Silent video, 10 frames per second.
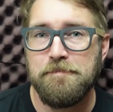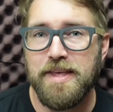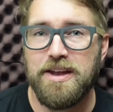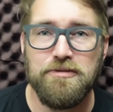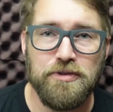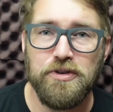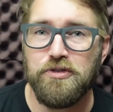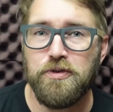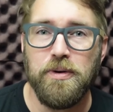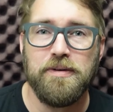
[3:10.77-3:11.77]
And in verse
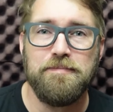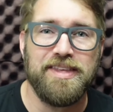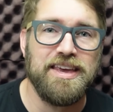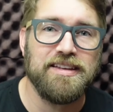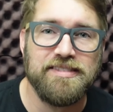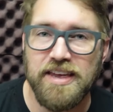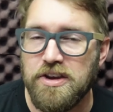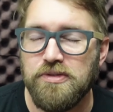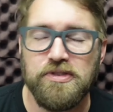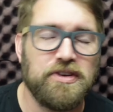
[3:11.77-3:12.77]
4, he
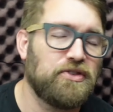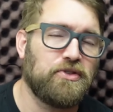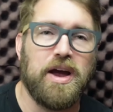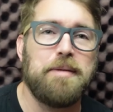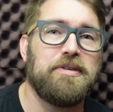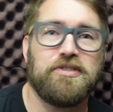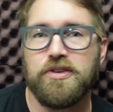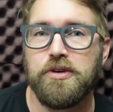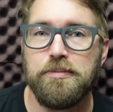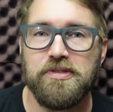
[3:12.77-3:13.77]
continues to describe his
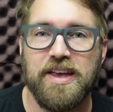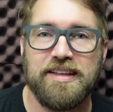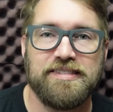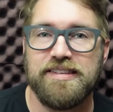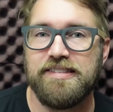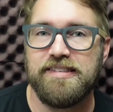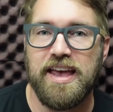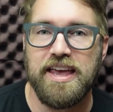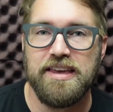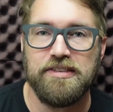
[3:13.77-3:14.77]
circumstances,
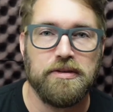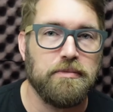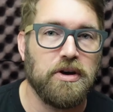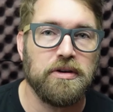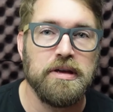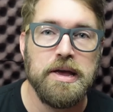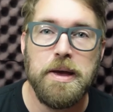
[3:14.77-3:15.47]
saying he's among